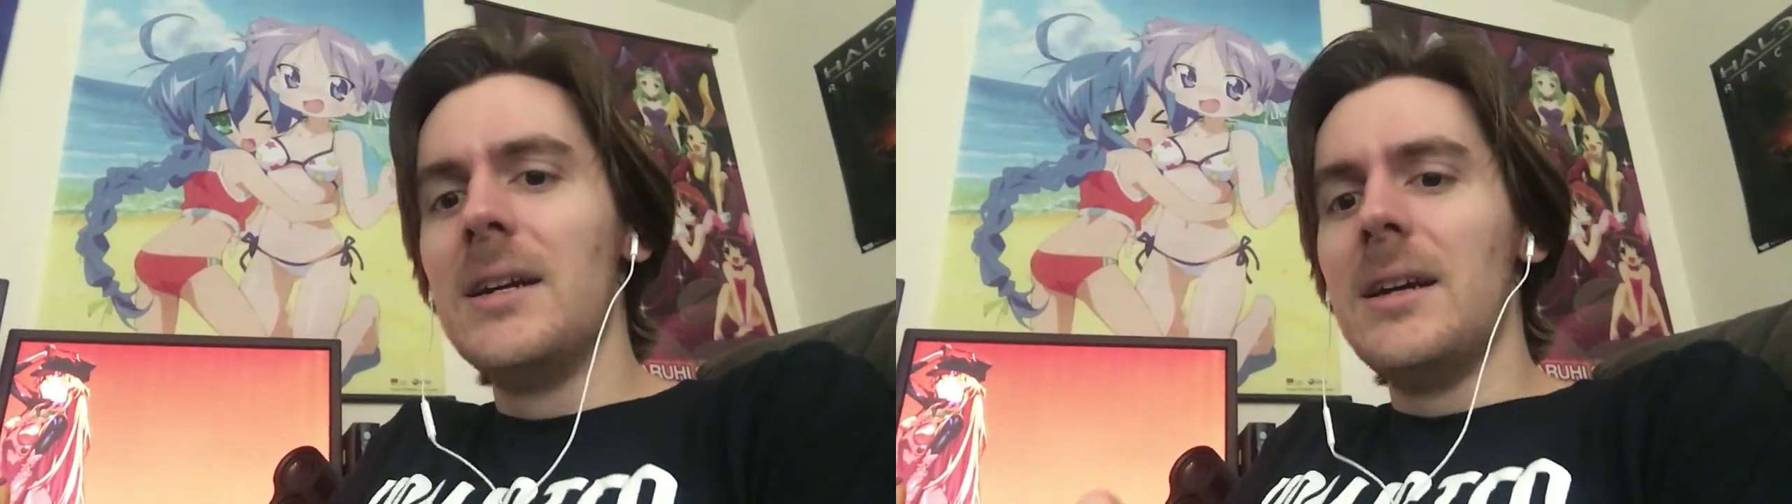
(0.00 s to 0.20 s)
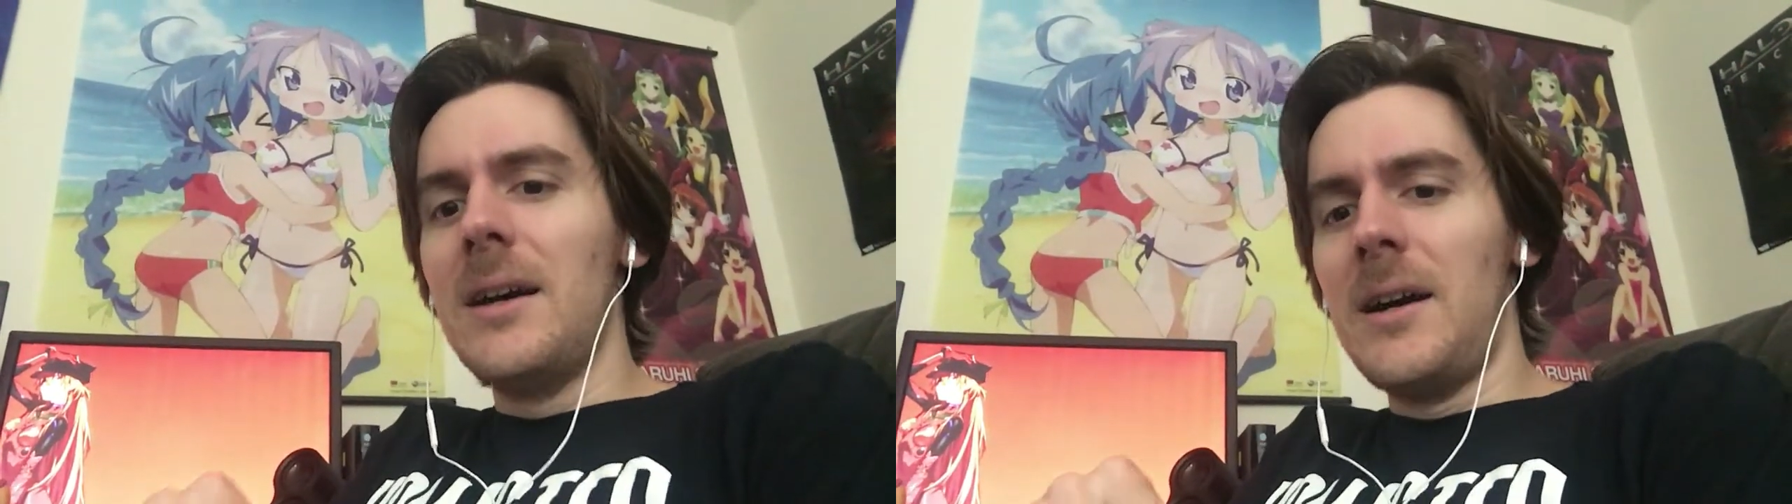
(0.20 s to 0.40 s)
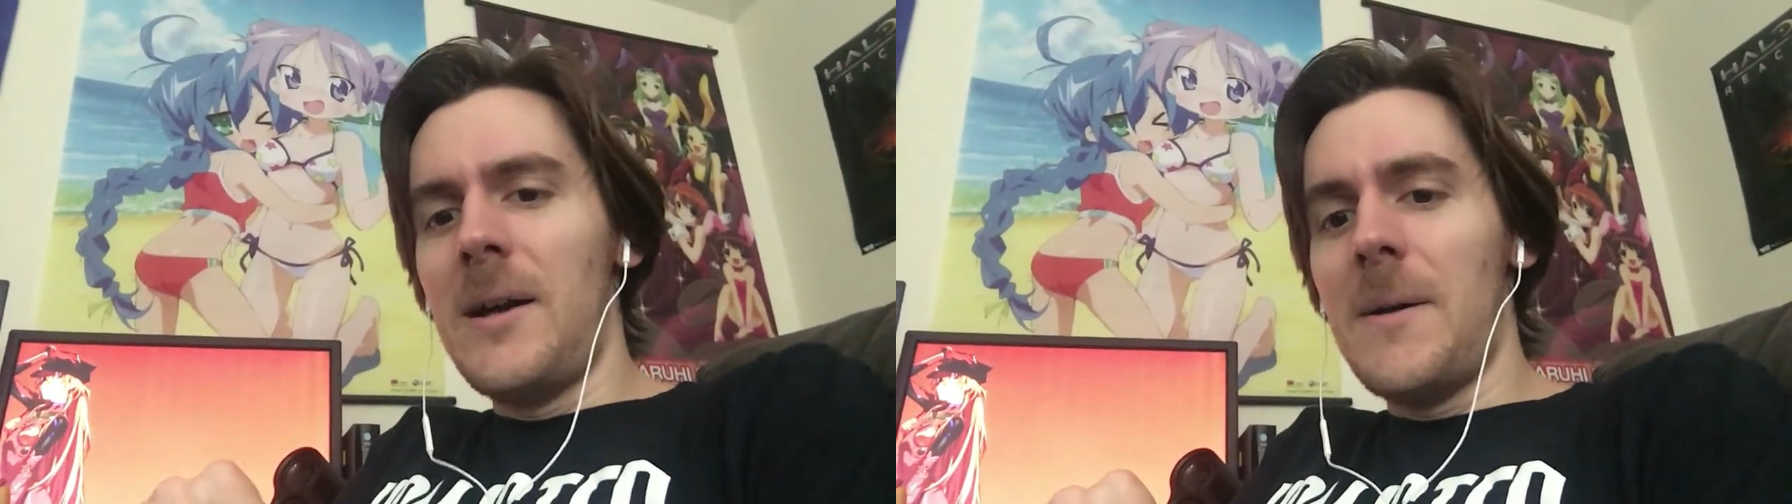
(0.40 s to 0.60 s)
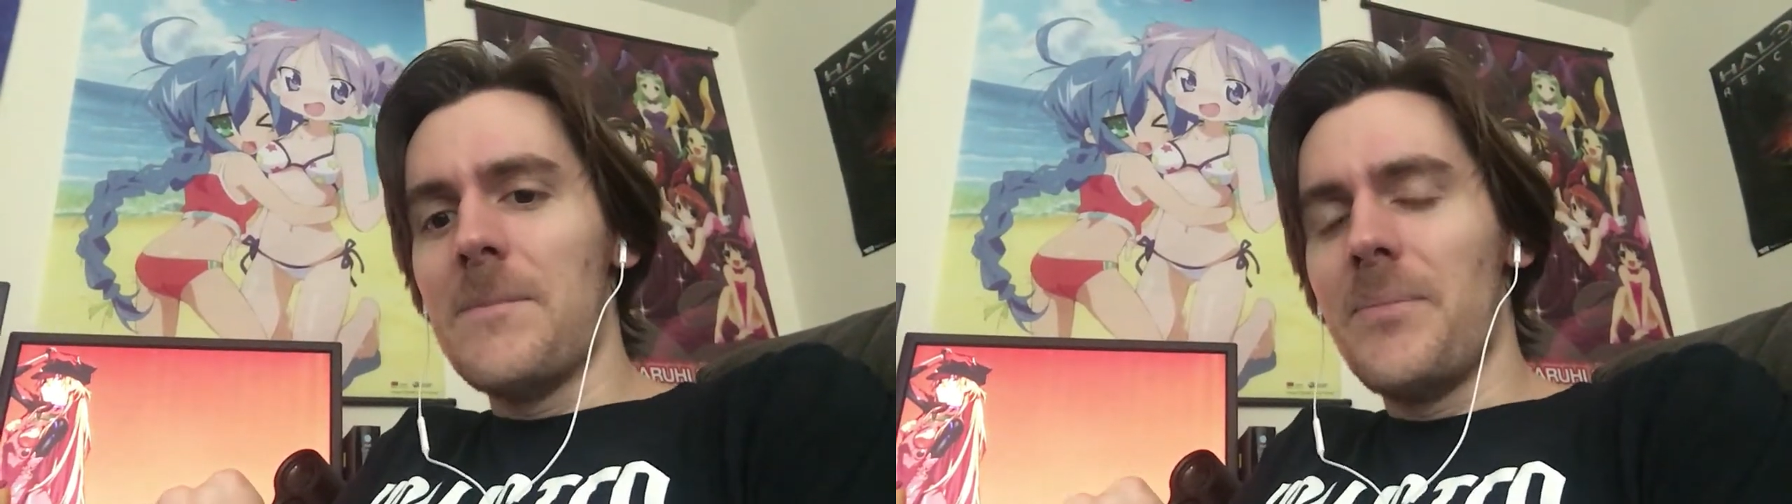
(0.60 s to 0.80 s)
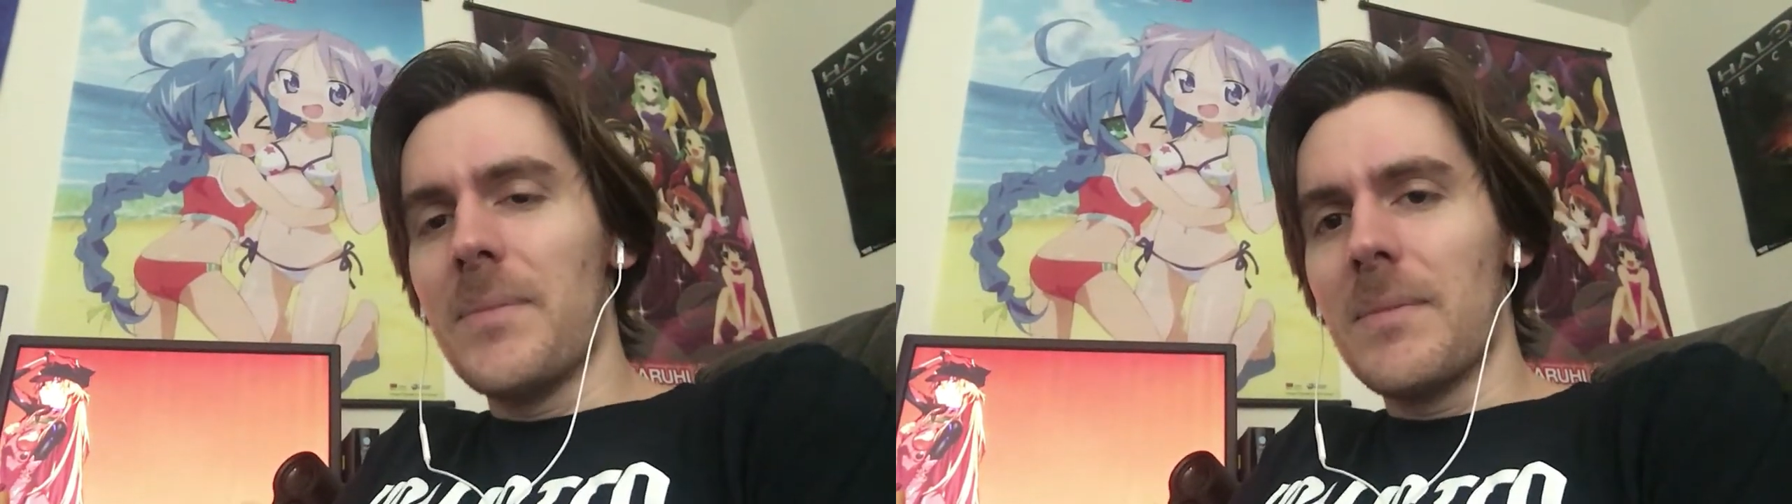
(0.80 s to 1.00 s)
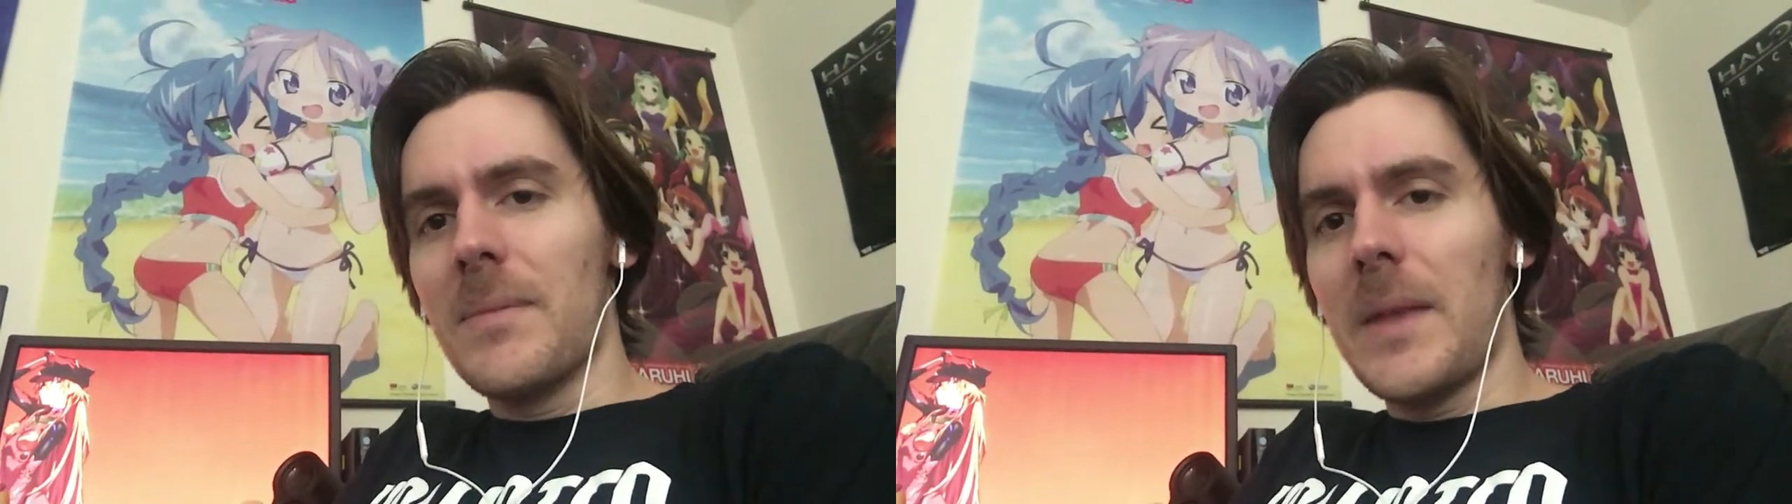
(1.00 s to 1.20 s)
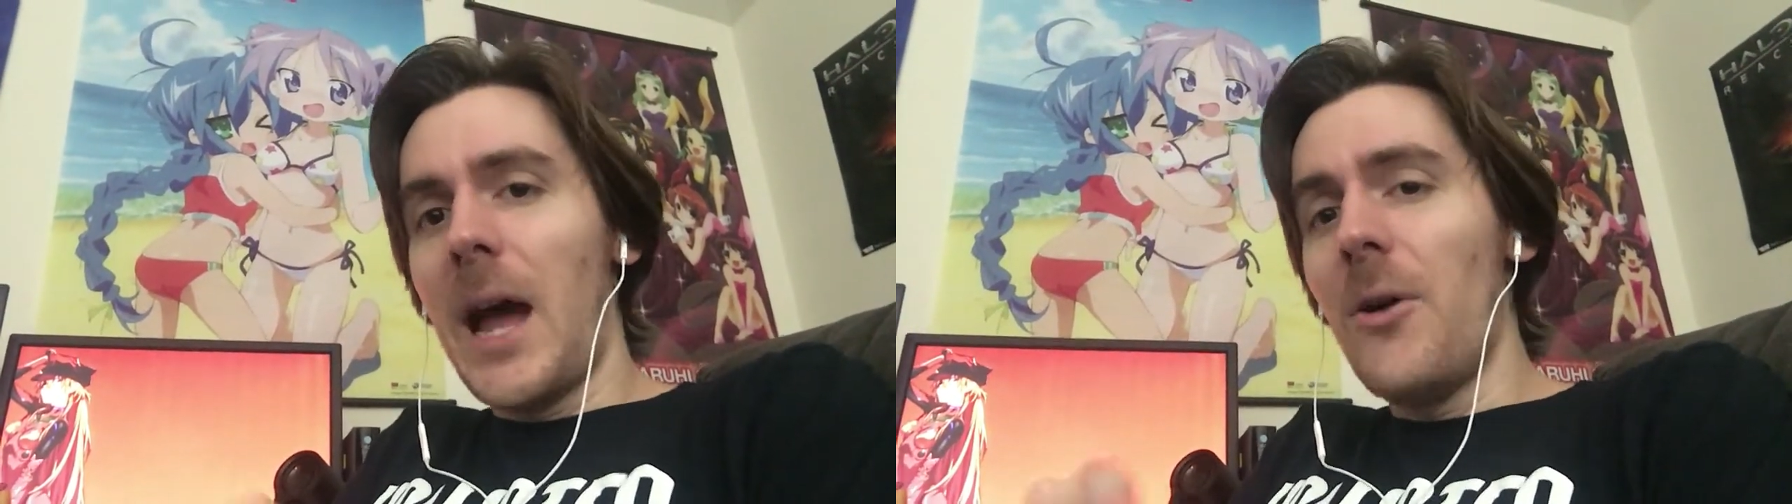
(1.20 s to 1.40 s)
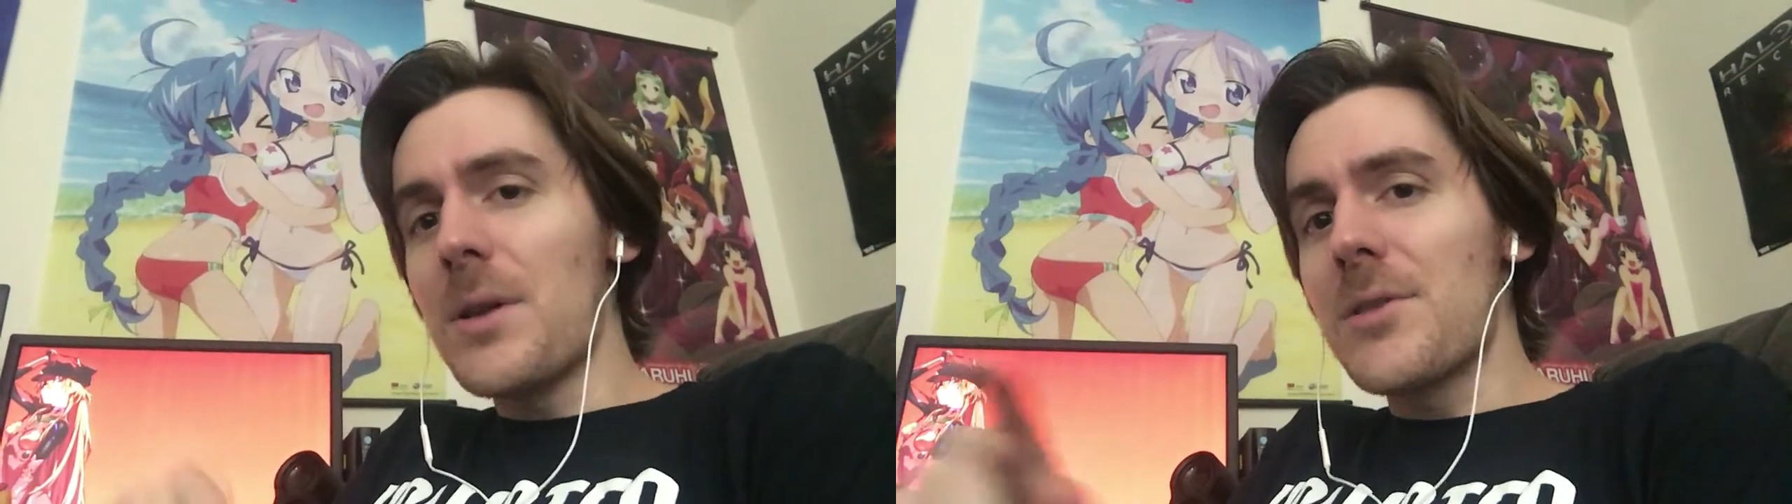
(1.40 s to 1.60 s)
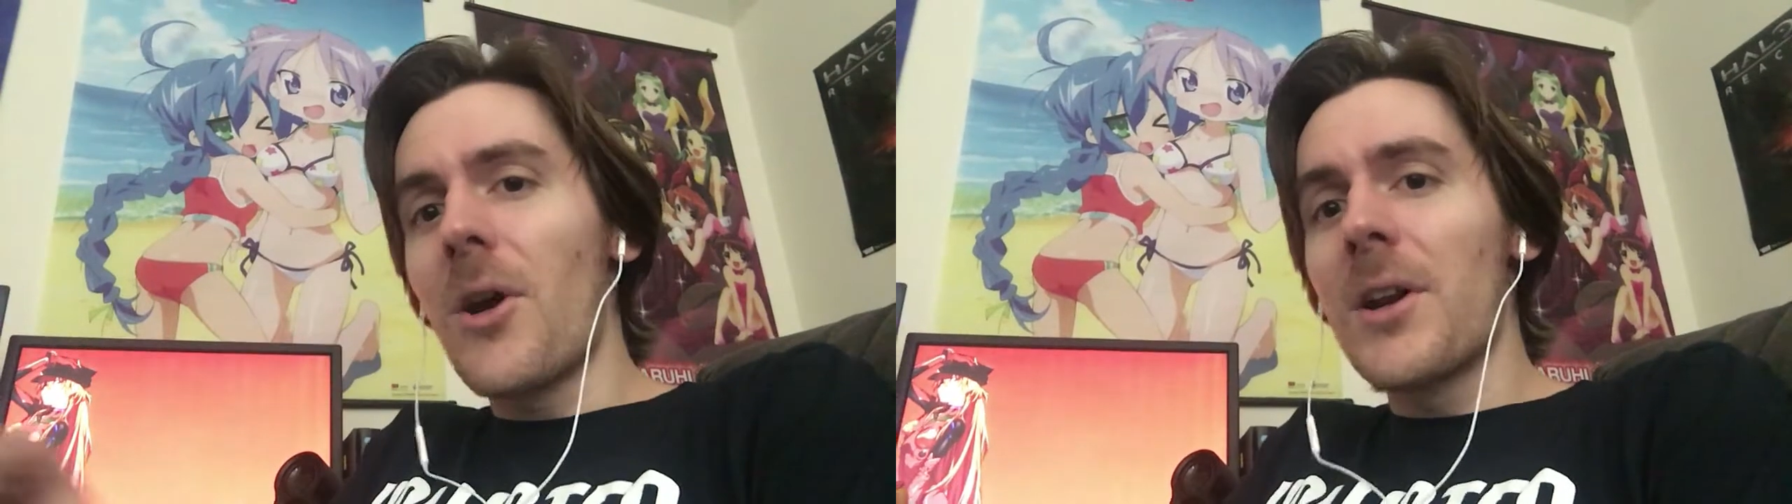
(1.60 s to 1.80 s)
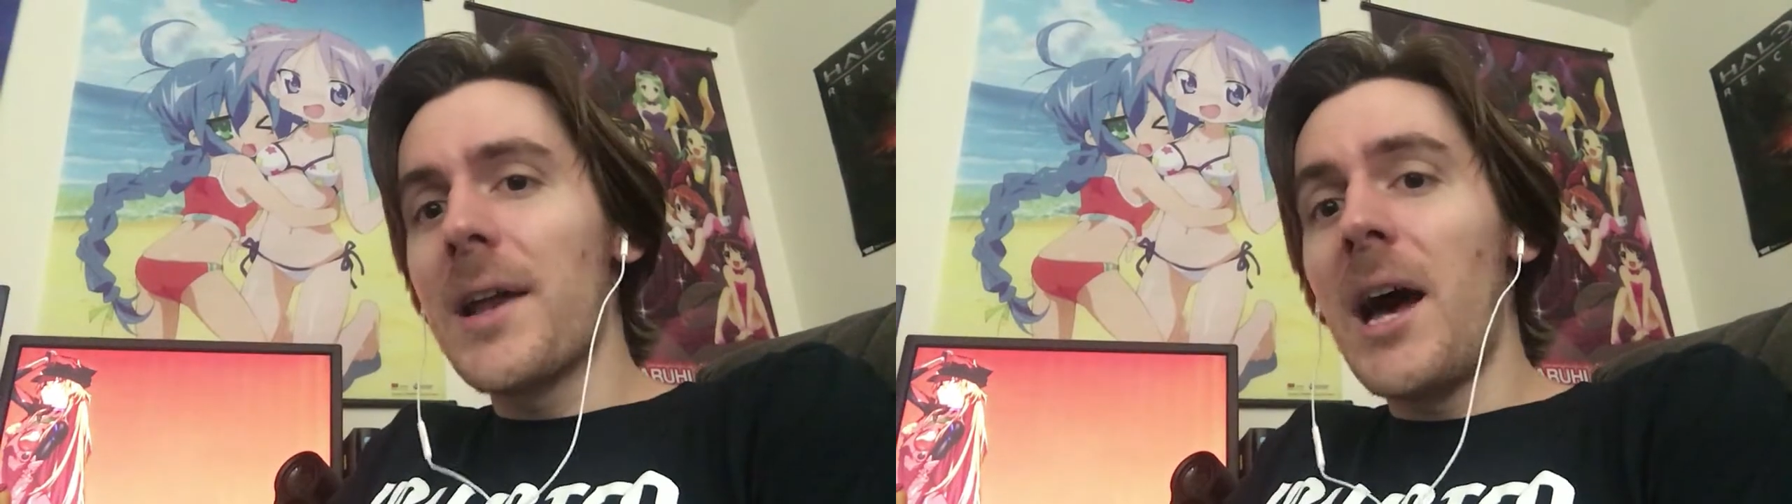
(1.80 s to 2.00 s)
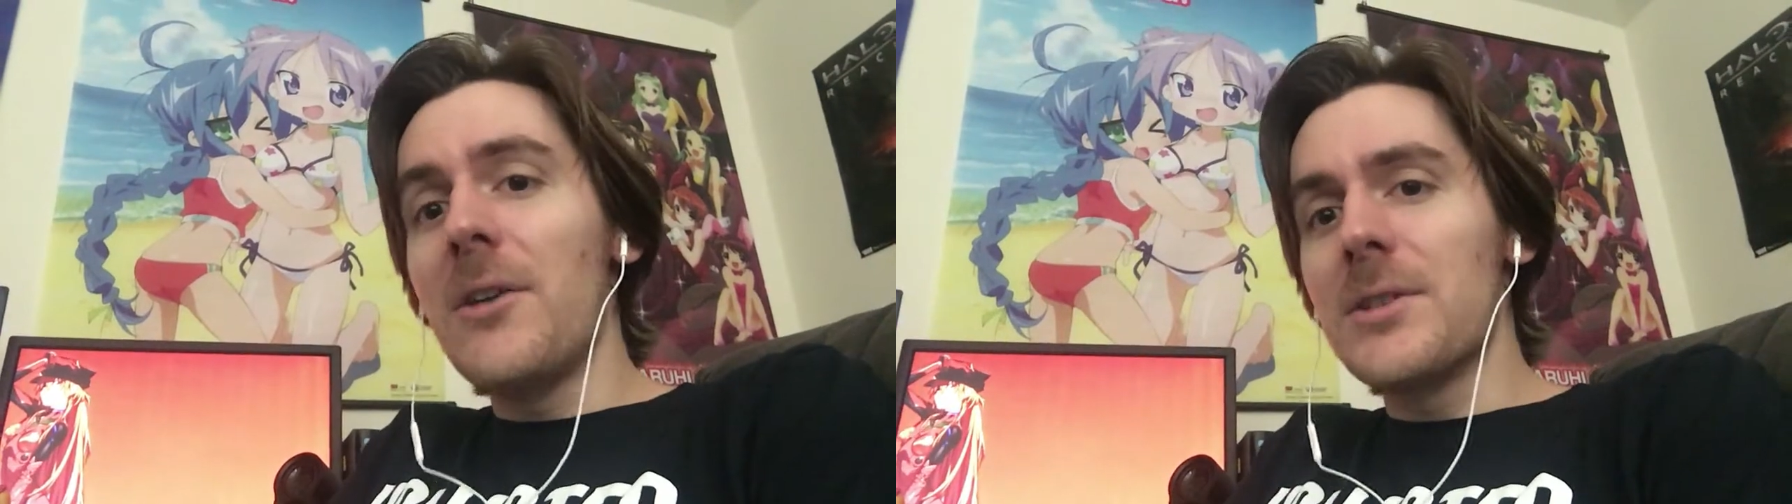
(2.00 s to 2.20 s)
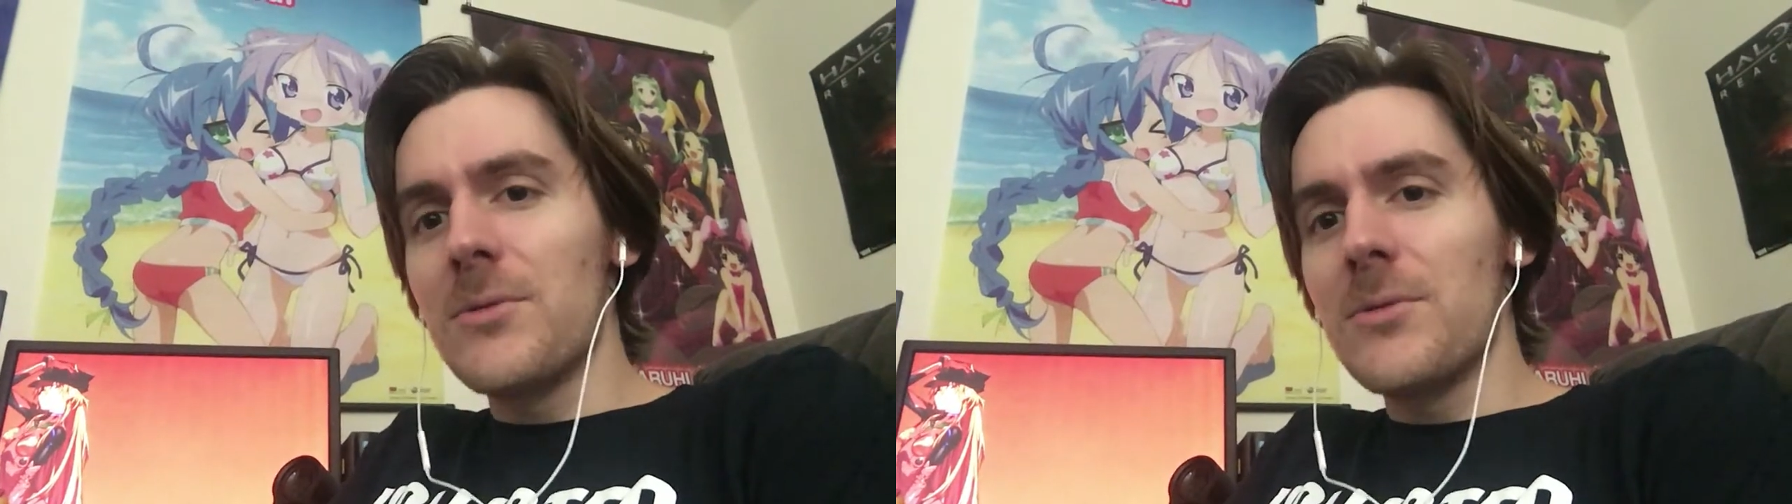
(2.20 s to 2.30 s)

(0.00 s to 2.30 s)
how it started out